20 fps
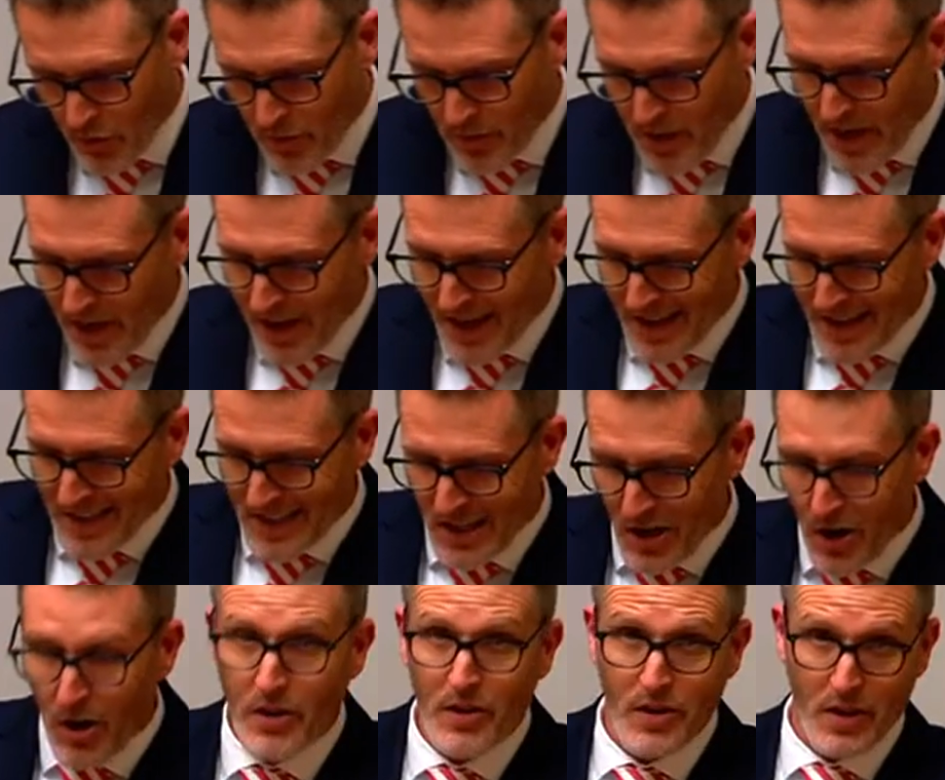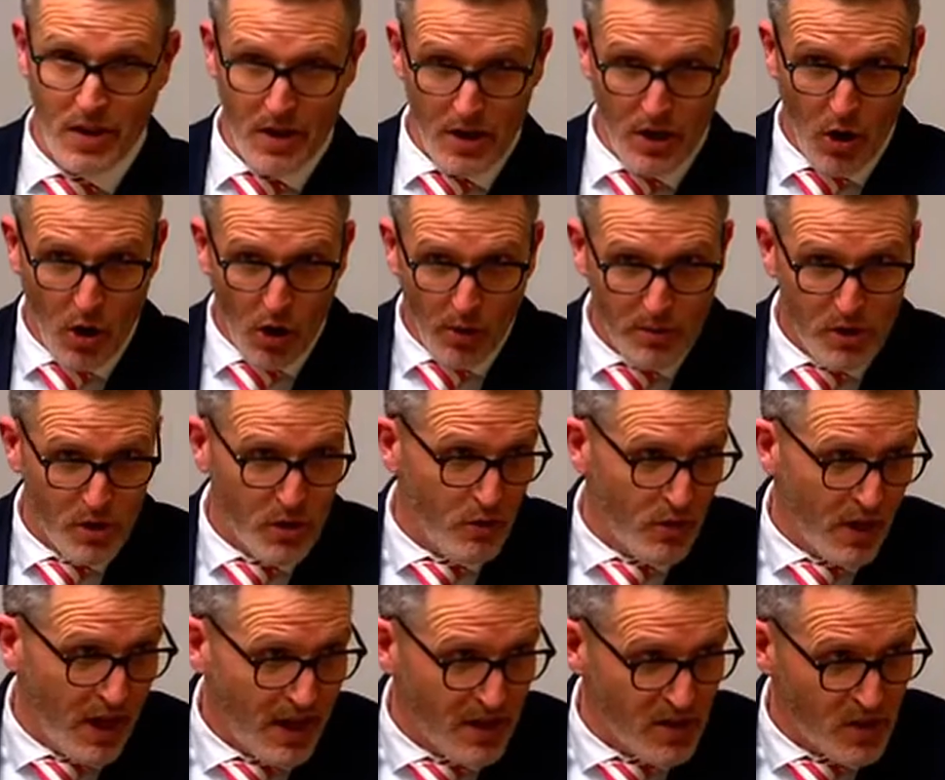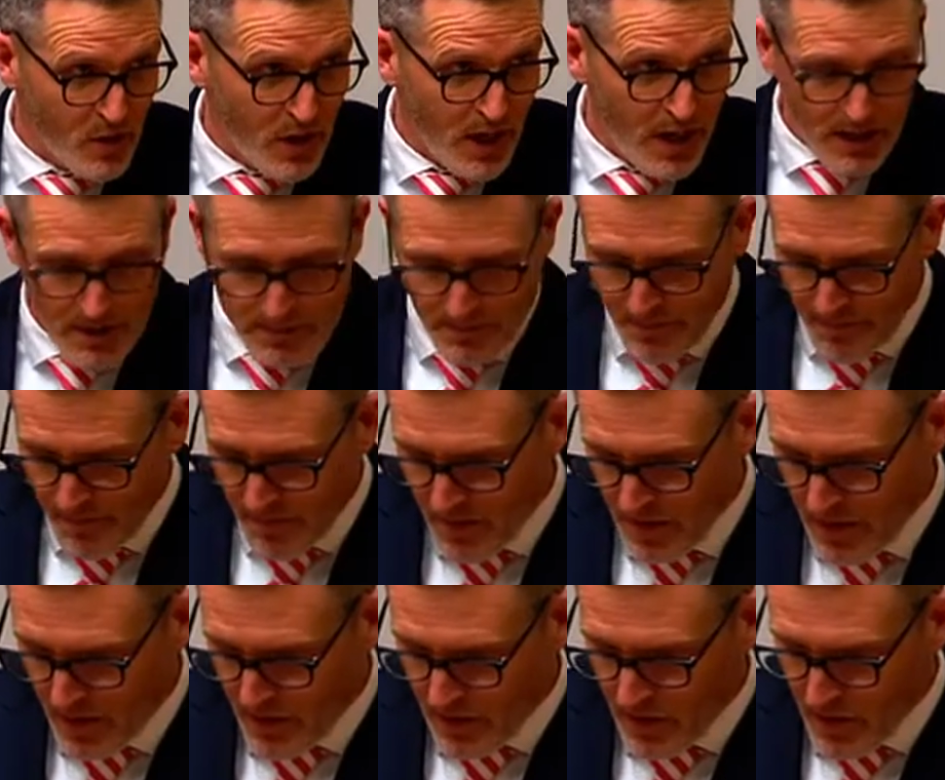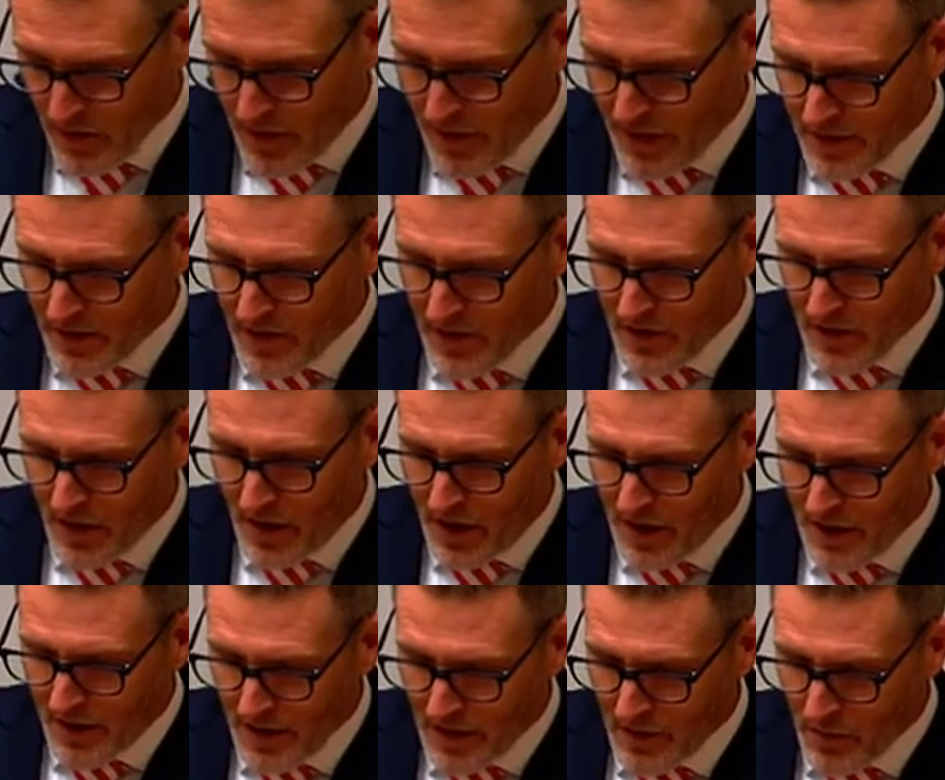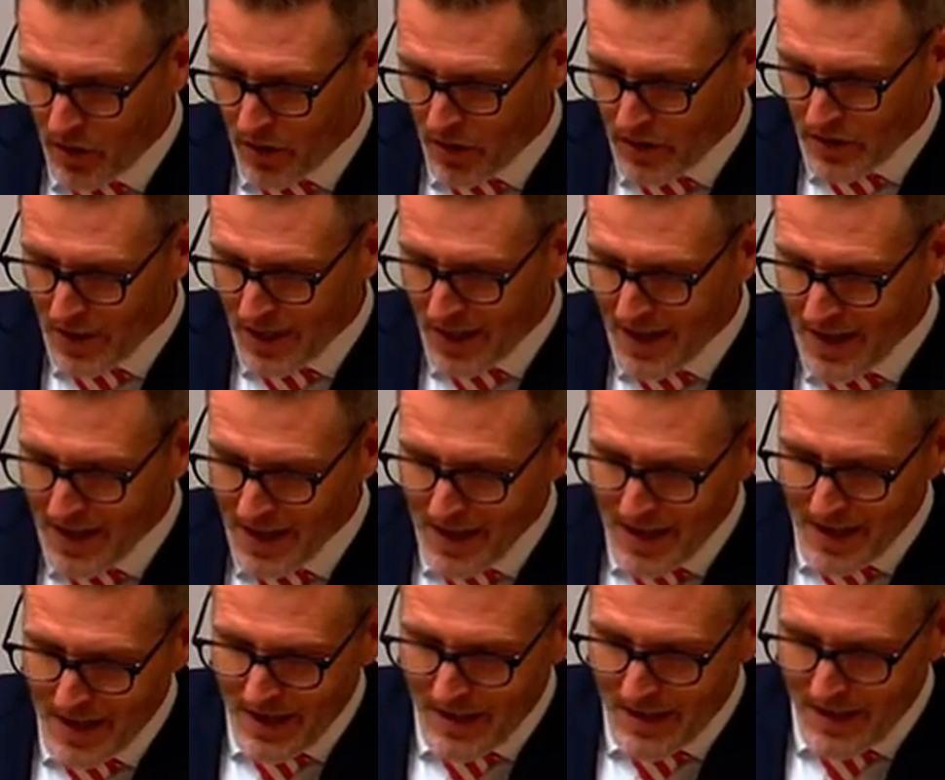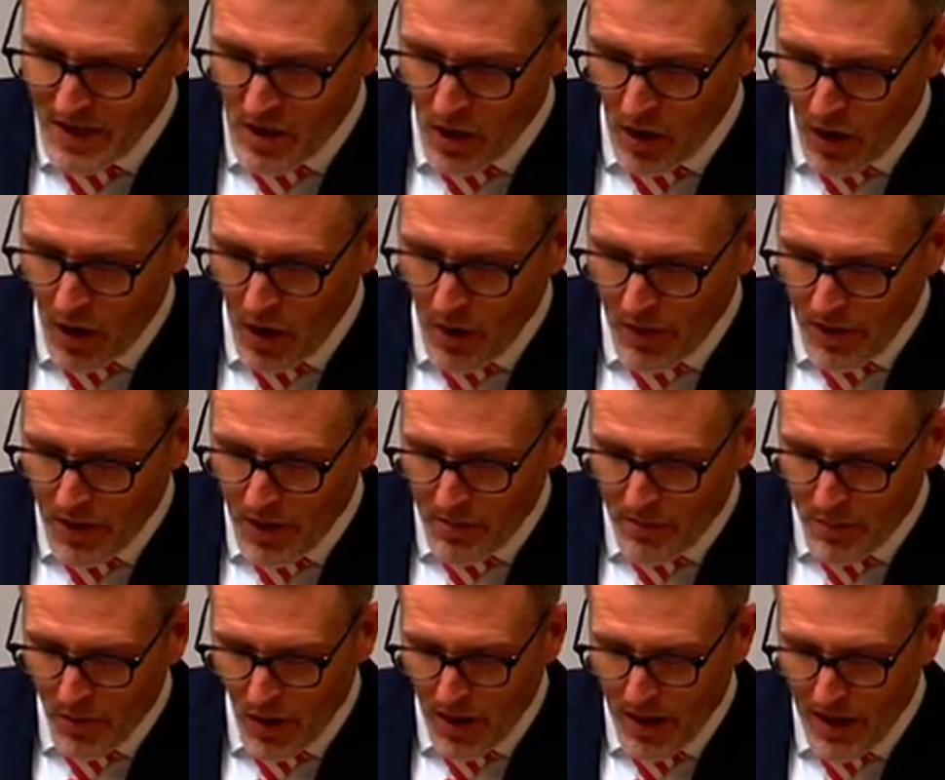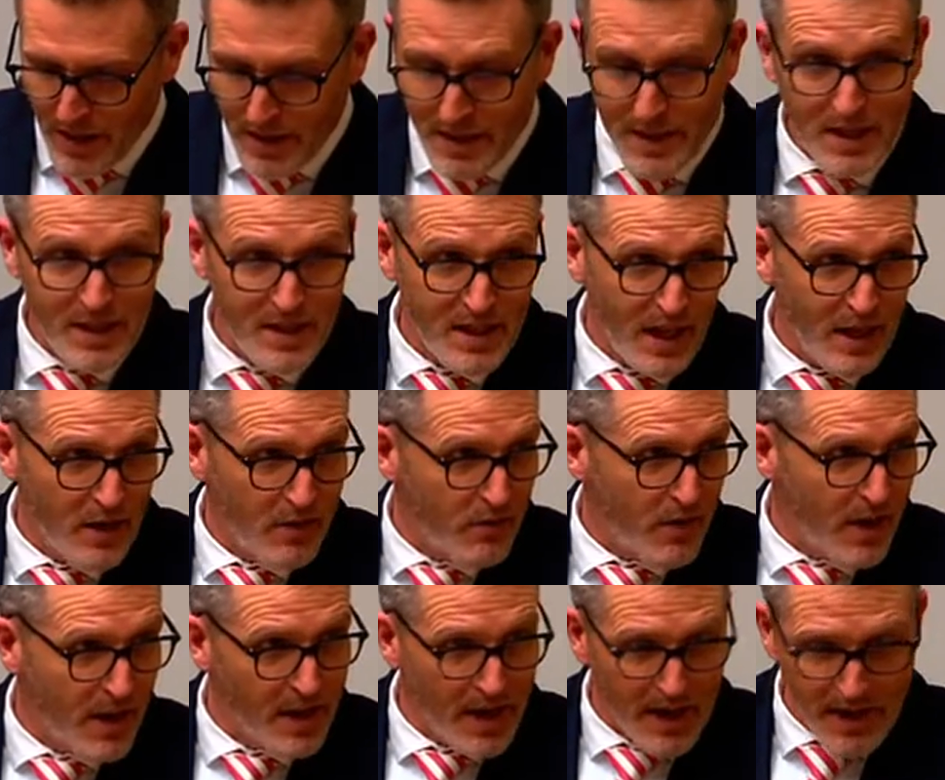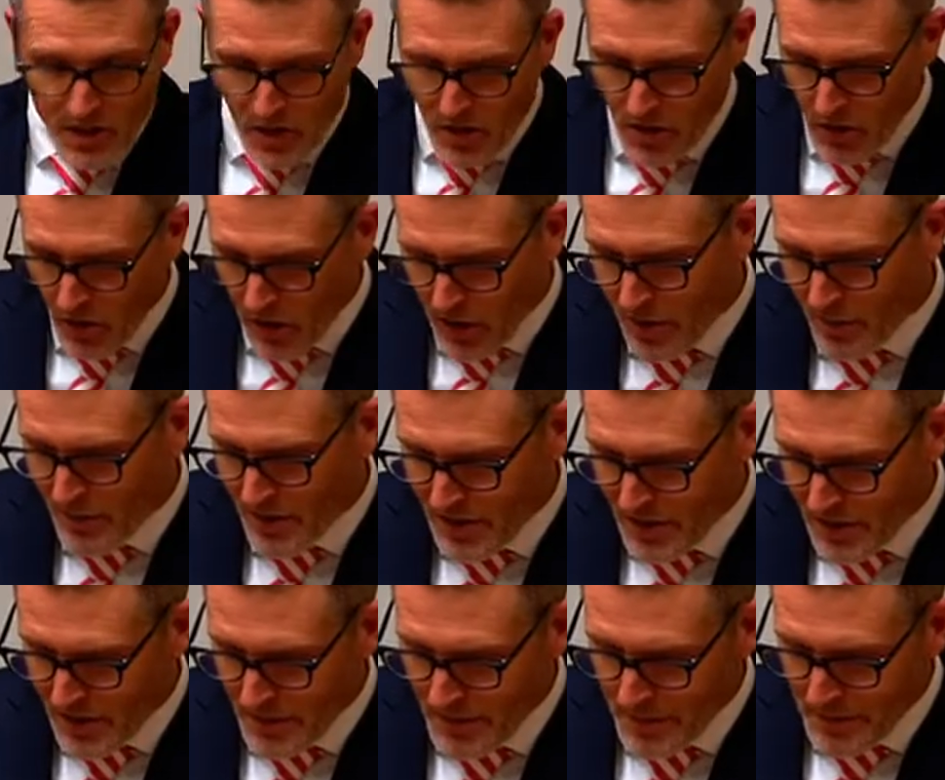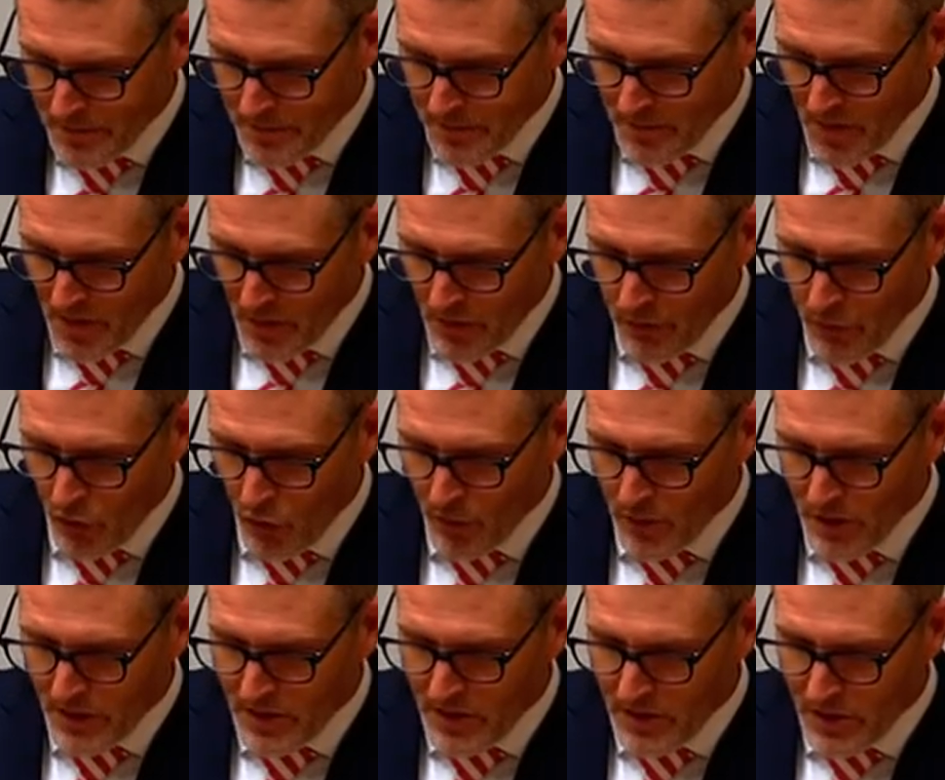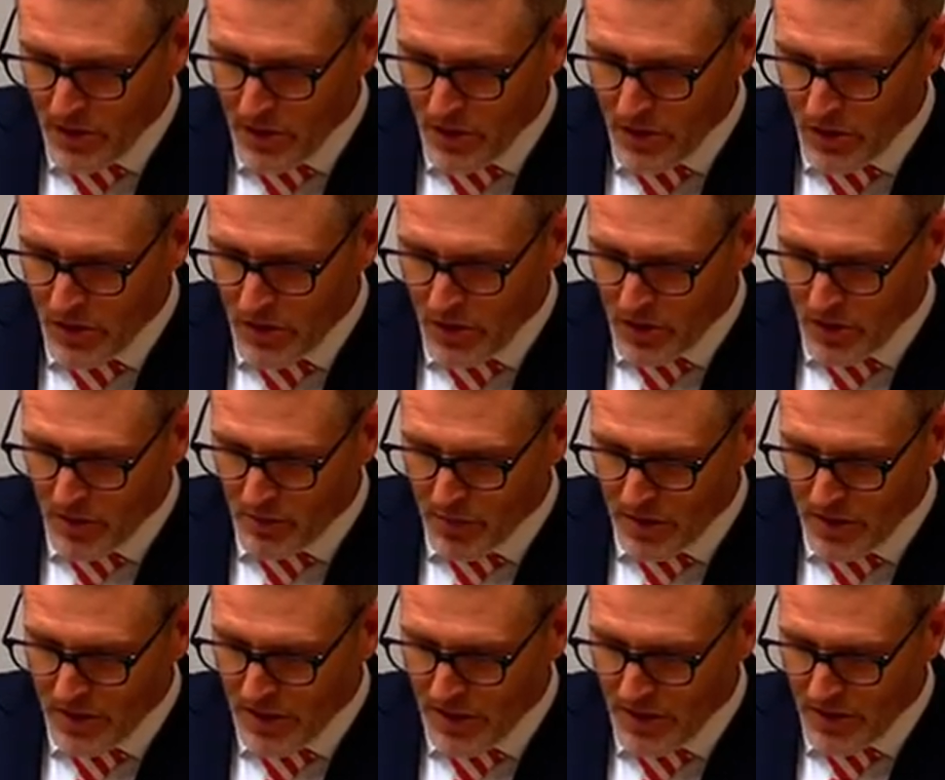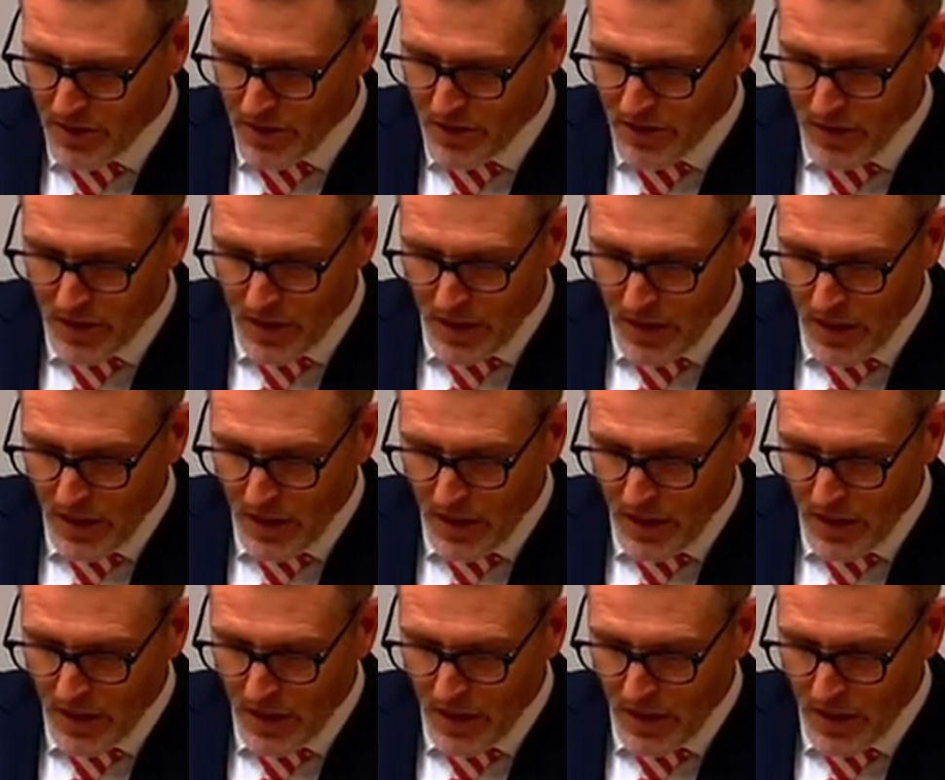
media is not an optional extra in Australian society. Democracy does not only comprise a set of foundation documents, formal institutions and procedures.